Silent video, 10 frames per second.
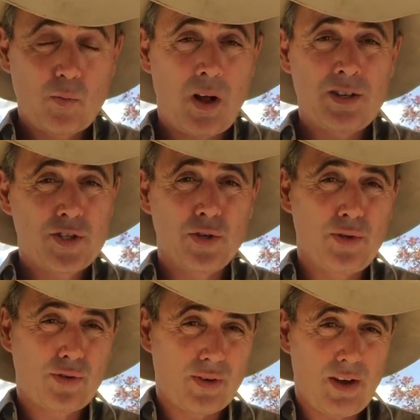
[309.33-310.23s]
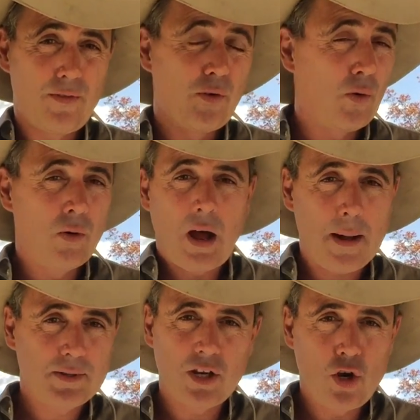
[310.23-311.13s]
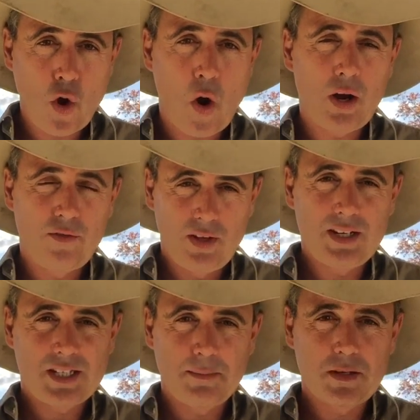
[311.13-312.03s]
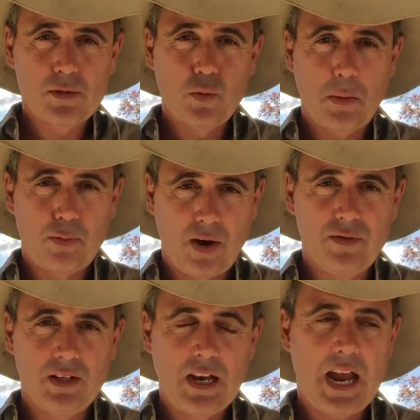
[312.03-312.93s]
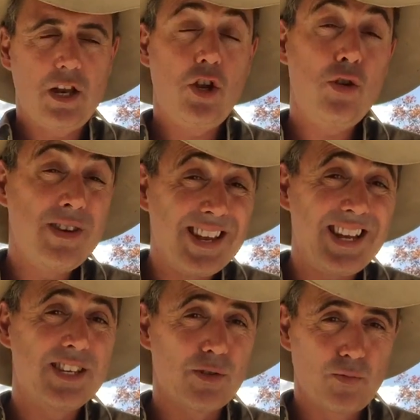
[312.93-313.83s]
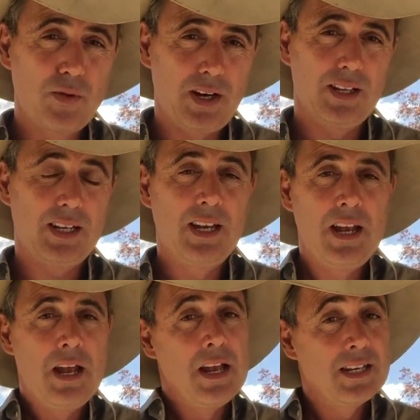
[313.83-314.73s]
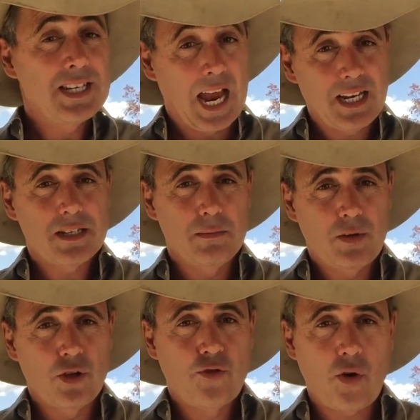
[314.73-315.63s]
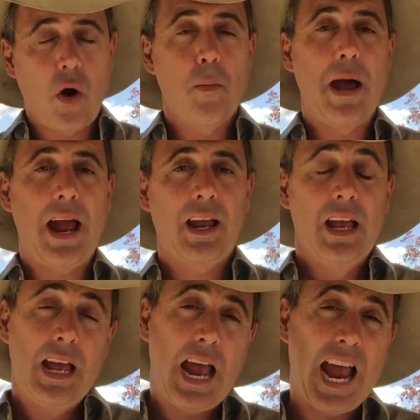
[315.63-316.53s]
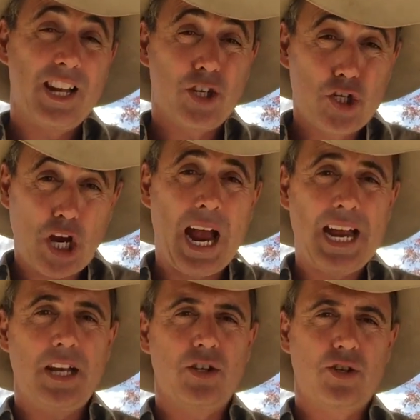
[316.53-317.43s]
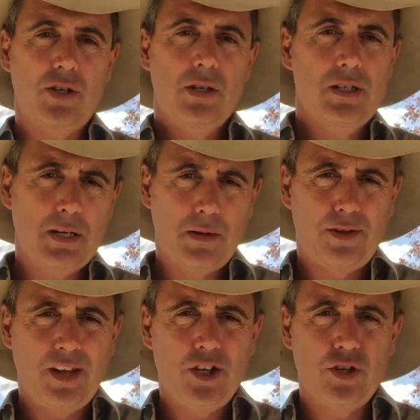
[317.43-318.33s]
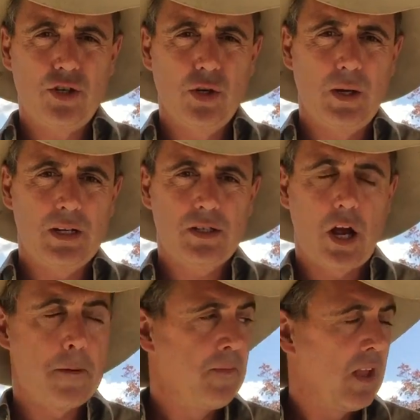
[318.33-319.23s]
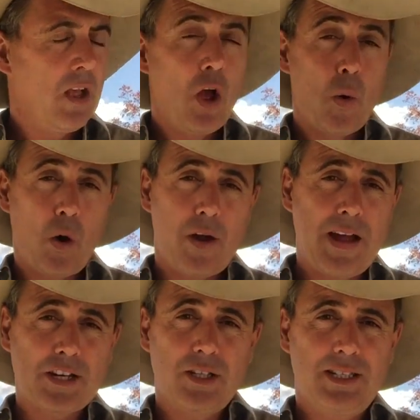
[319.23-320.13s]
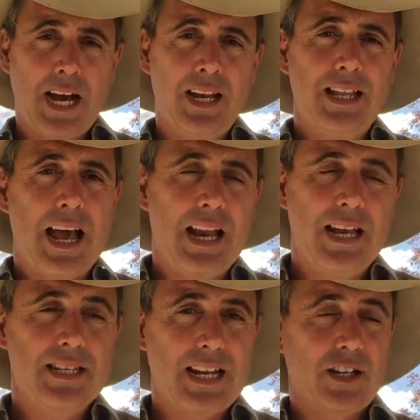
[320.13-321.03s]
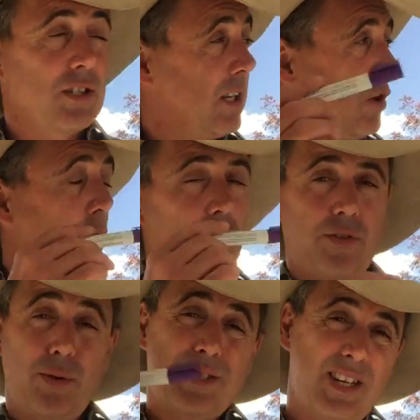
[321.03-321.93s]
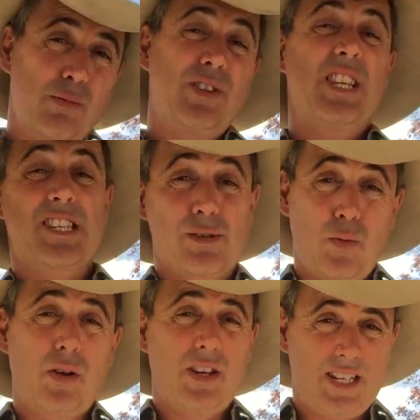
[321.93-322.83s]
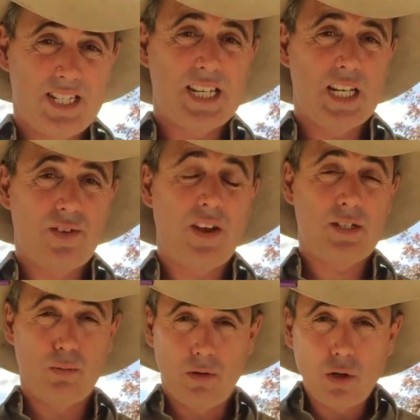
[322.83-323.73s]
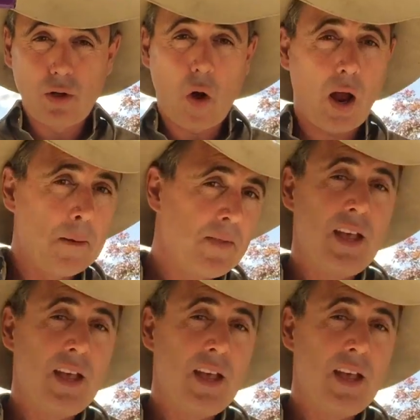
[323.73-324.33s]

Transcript: 1, 2, 3, 4, up to 9 of these symptoms will be prevalent, and you need to really take some control back and change some of the things you're doing. So what I've actually done in that is actually gone through and said, well, this is what your dissatisfaction would look like.